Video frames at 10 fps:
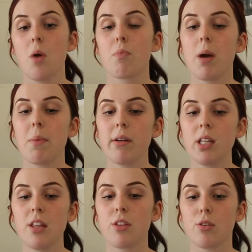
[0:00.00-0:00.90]

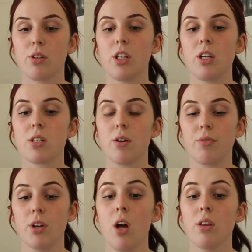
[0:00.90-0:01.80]
primarily through the use of
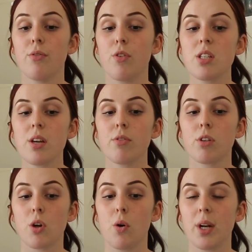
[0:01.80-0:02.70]
the voiceover
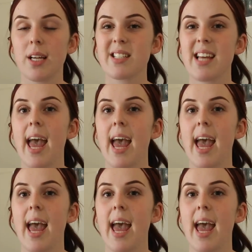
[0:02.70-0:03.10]
recordings,